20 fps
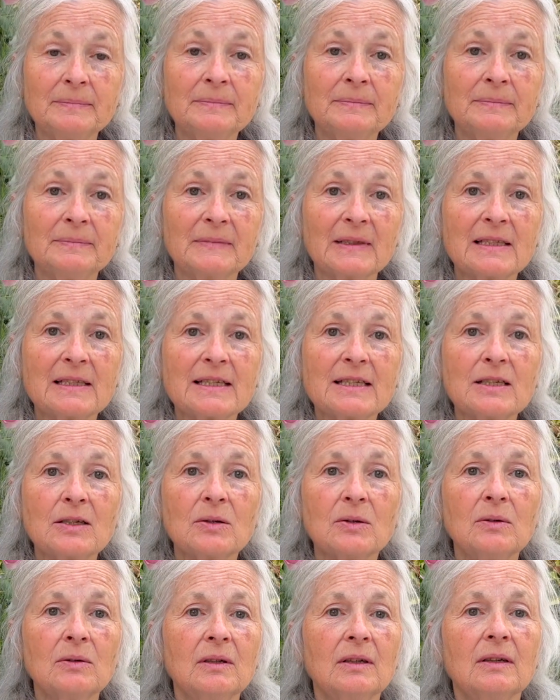
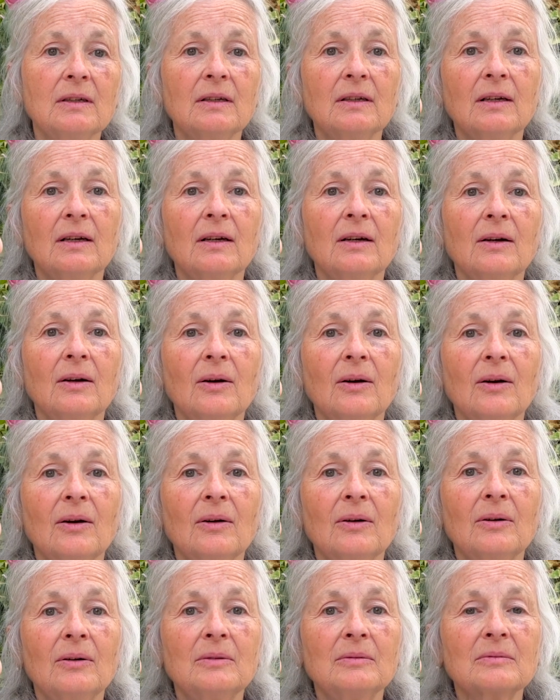until
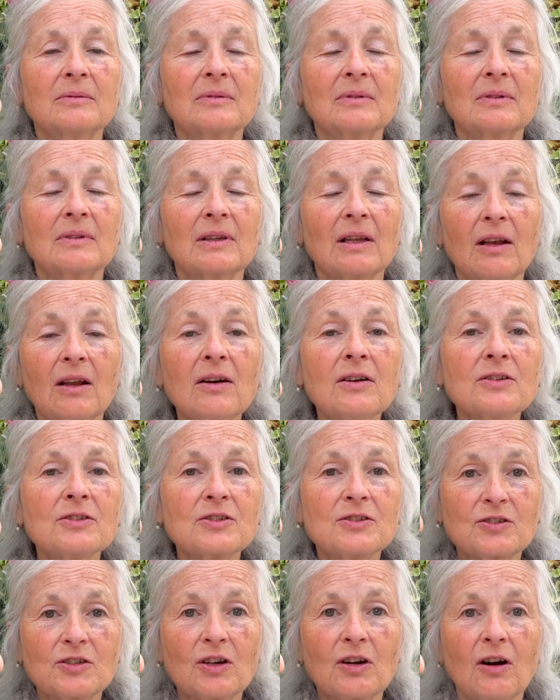the
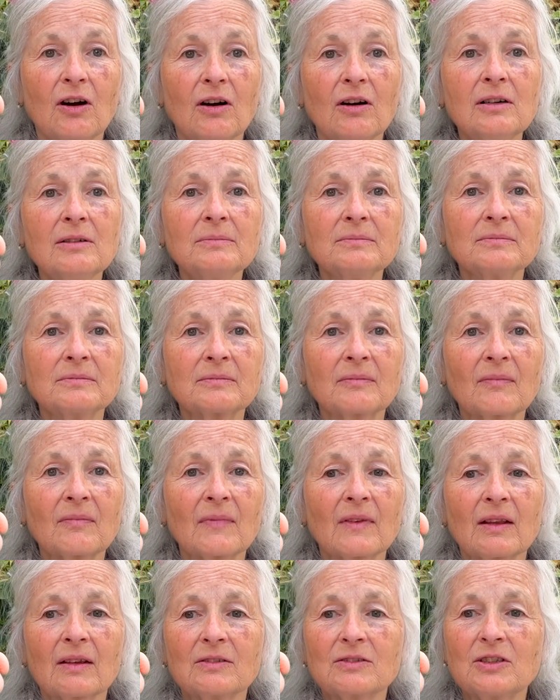last jar.
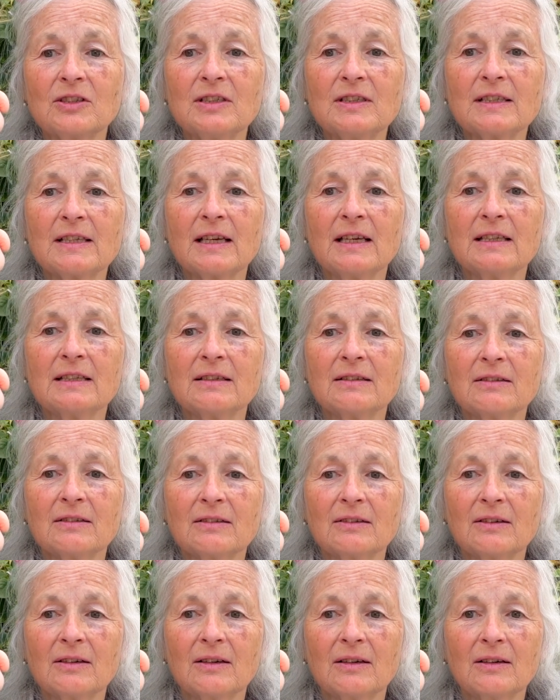She said,
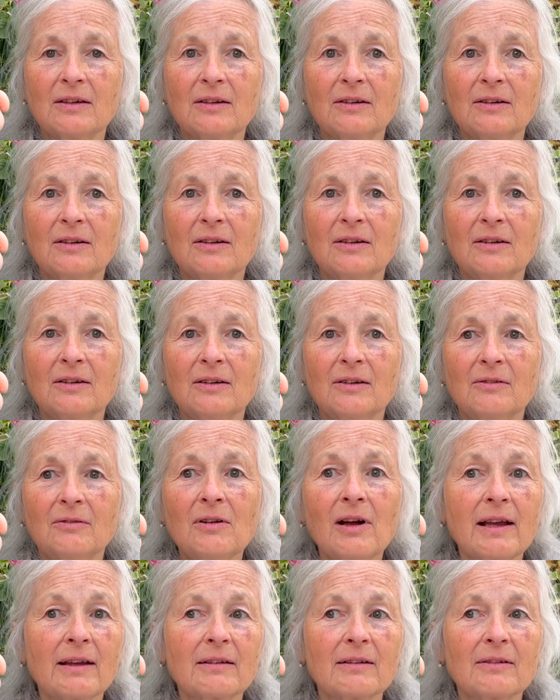
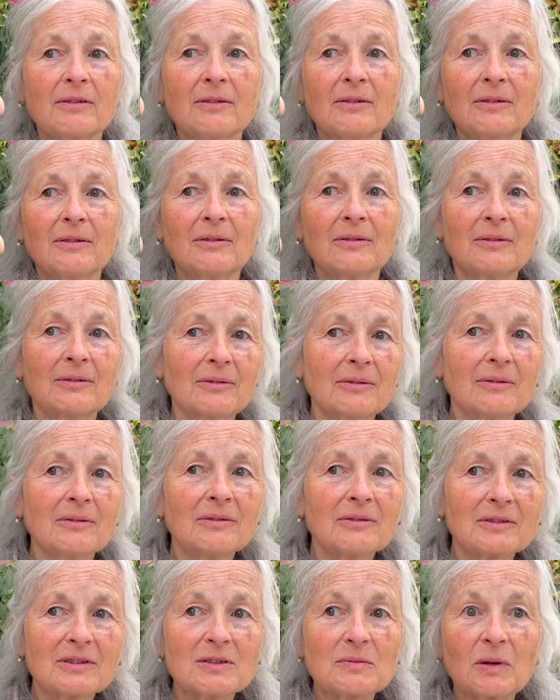right,
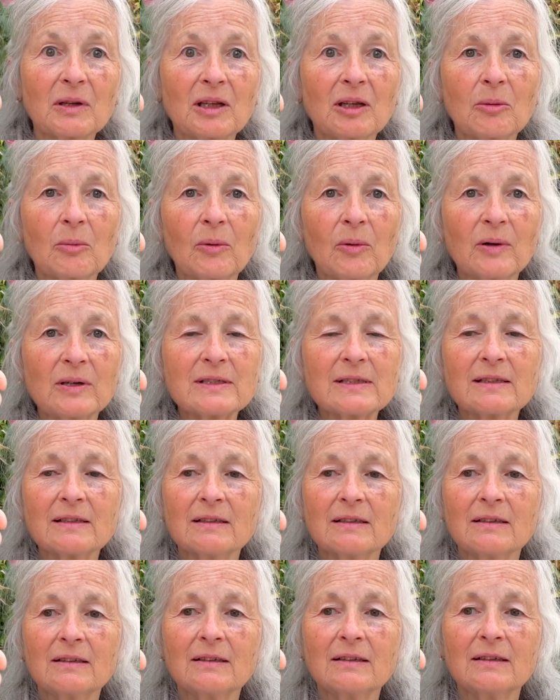to one of the boys,
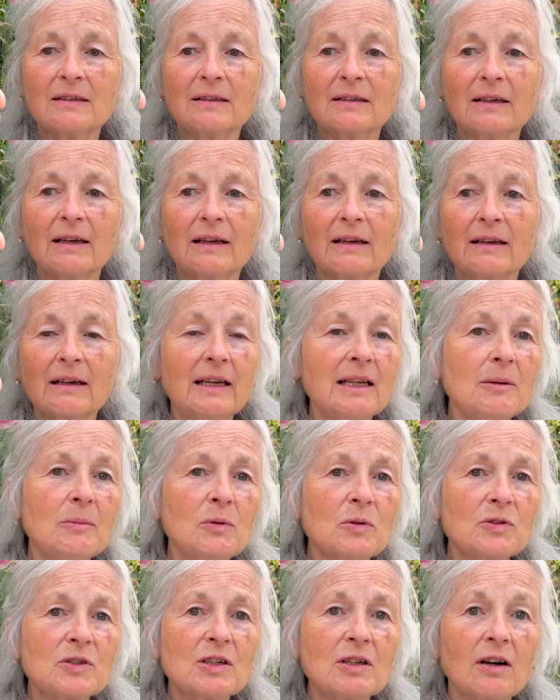any
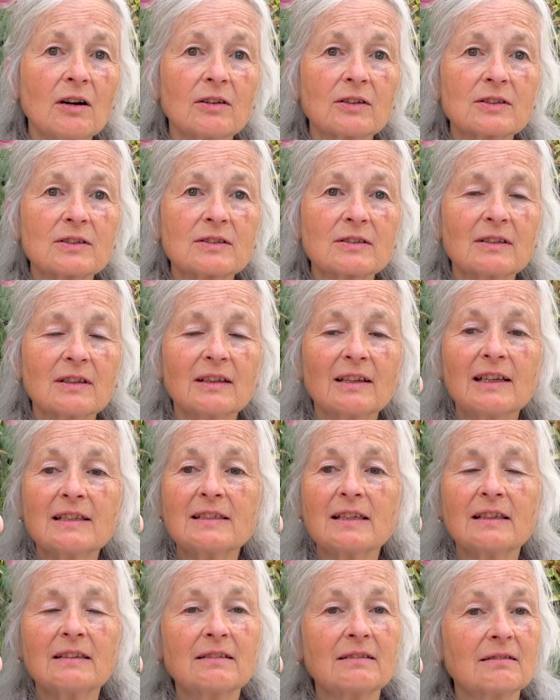more jars? And they
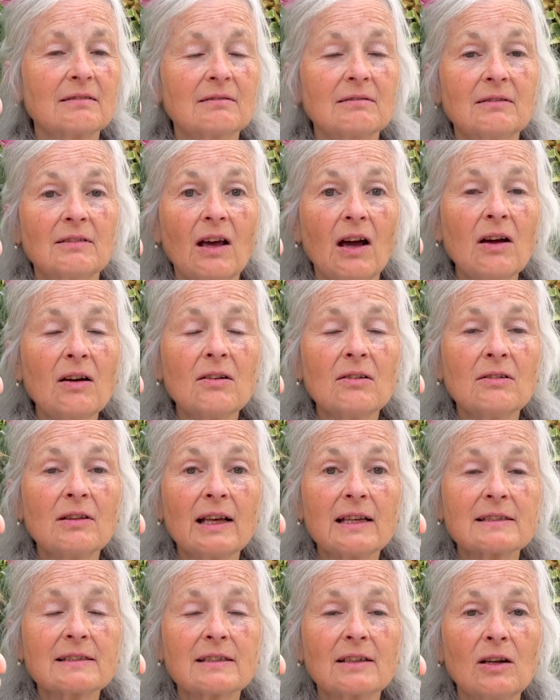said, no,
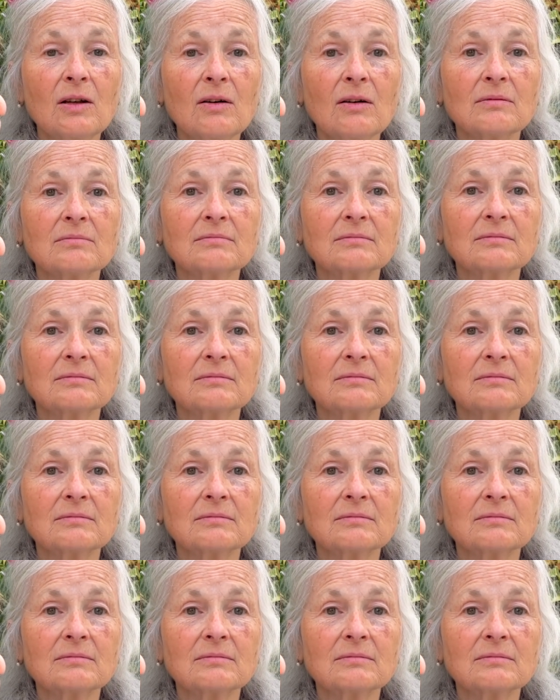that's the lot.